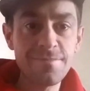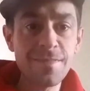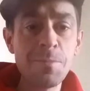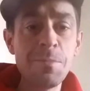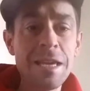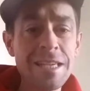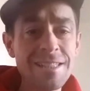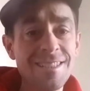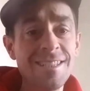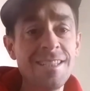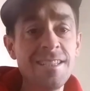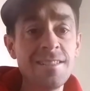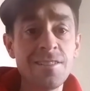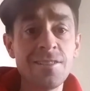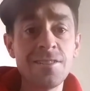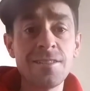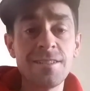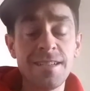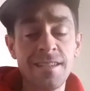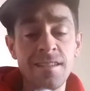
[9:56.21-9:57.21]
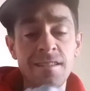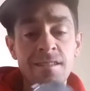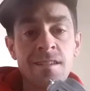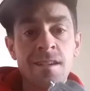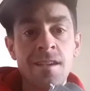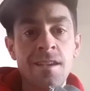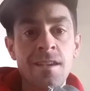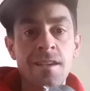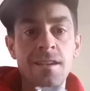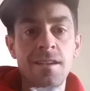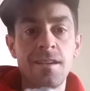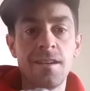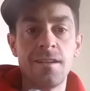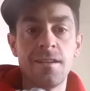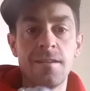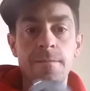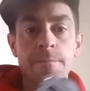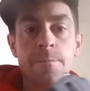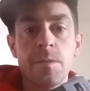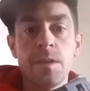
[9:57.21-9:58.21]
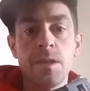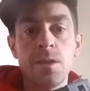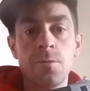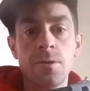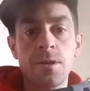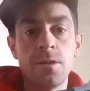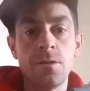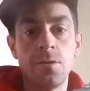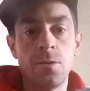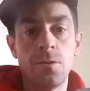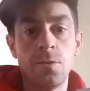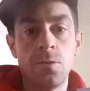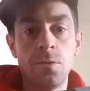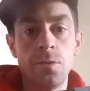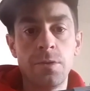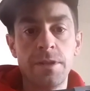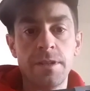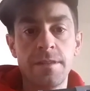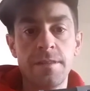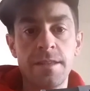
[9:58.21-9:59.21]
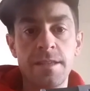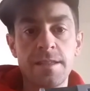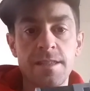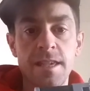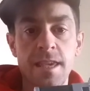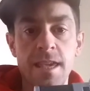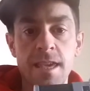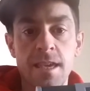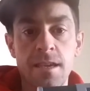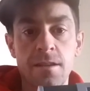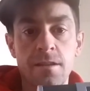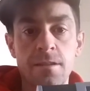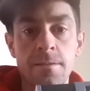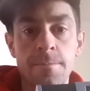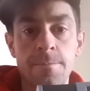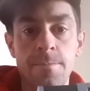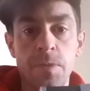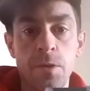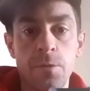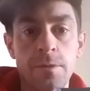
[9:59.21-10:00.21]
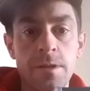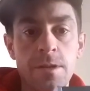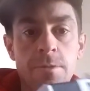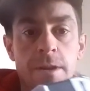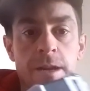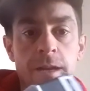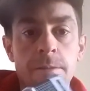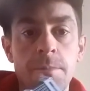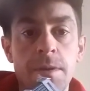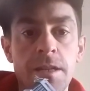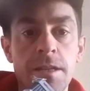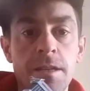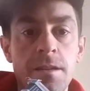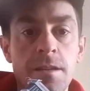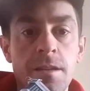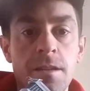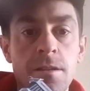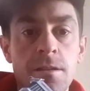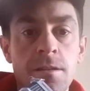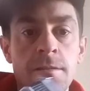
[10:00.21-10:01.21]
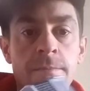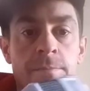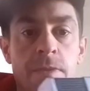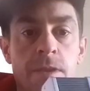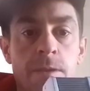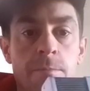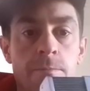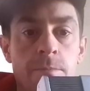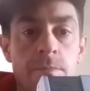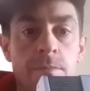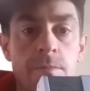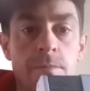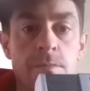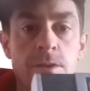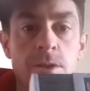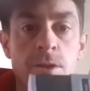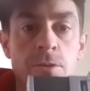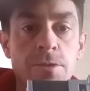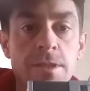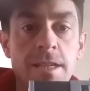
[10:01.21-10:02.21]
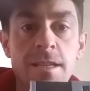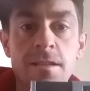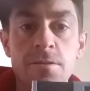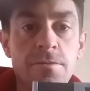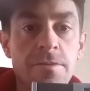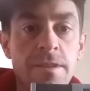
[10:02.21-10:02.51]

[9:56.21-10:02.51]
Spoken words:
makes it easier is you want to hold this in, the rewind button here. Don't take your